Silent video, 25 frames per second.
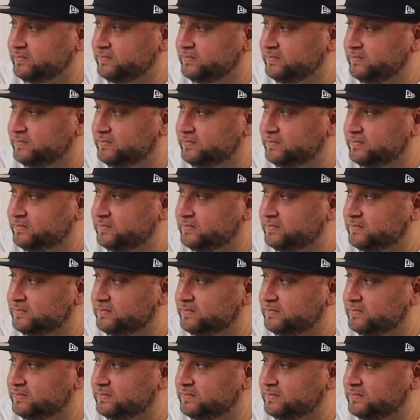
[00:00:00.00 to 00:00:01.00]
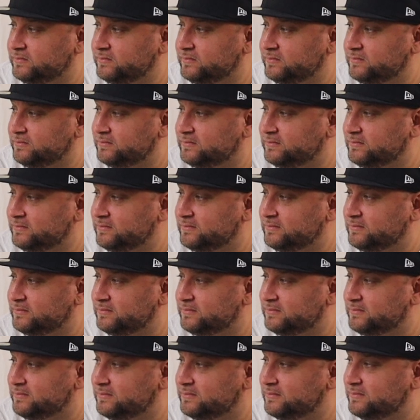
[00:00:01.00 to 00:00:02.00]

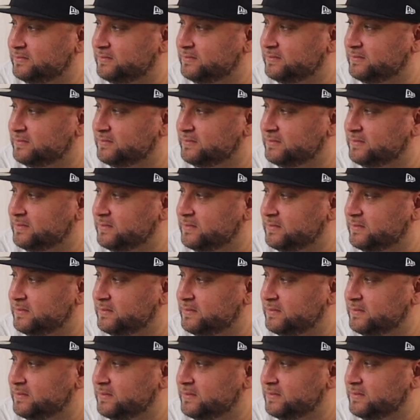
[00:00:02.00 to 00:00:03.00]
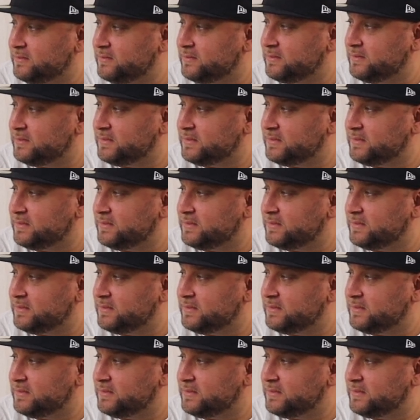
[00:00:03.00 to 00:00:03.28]
No words are spoken by the person on screen.